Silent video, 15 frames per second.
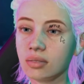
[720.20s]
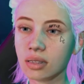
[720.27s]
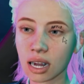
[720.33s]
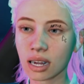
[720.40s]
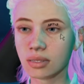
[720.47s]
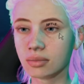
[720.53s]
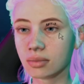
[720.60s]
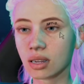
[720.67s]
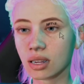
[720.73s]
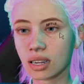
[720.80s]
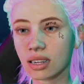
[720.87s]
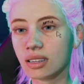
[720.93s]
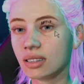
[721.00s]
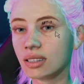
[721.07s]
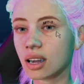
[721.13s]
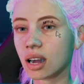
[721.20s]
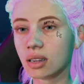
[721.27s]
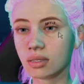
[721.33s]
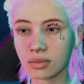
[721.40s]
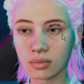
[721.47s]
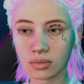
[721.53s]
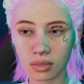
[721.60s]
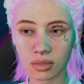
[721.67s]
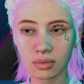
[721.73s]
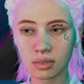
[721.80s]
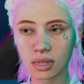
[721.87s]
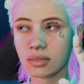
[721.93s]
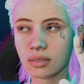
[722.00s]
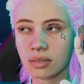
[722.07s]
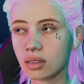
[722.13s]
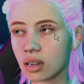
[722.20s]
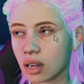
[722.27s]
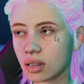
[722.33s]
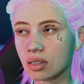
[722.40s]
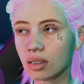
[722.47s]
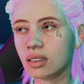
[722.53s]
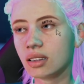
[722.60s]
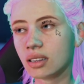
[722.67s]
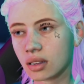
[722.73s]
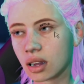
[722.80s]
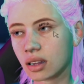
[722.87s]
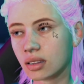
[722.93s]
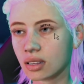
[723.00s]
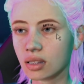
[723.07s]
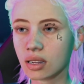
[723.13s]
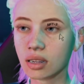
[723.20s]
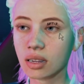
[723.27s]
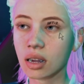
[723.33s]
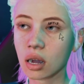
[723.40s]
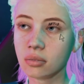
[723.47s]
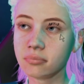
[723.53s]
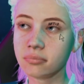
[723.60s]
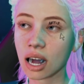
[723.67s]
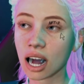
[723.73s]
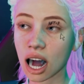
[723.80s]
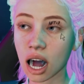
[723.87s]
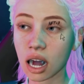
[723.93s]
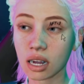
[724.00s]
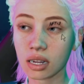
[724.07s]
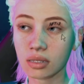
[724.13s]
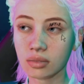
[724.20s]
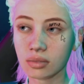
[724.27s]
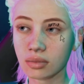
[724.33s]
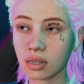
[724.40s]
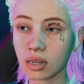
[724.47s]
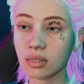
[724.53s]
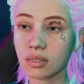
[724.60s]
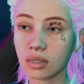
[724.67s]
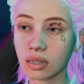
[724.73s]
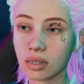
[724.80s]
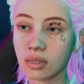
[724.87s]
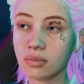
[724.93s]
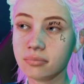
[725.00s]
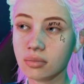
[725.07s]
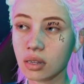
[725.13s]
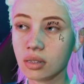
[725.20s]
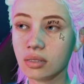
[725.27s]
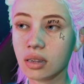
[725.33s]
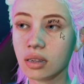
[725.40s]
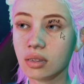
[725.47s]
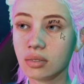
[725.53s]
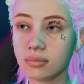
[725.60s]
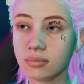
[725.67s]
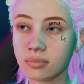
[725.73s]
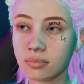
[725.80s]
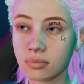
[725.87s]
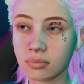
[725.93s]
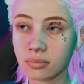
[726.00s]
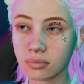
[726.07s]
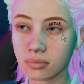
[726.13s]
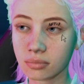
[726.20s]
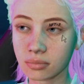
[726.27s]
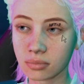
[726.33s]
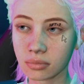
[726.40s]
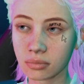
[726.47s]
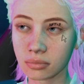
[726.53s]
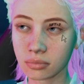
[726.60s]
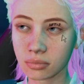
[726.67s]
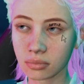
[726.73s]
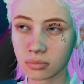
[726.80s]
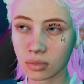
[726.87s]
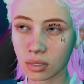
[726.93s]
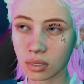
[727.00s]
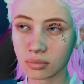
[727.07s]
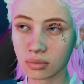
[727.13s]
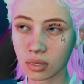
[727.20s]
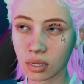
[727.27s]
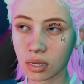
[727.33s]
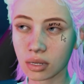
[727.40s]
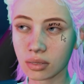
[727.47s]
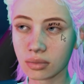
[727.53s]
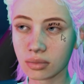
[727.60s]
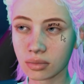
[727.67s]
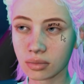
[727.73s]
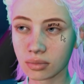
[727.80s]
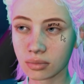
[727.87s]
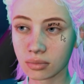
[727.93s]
sense, but at least I can move my fucking shit. Magnetic interference is a bitch. That's what it is.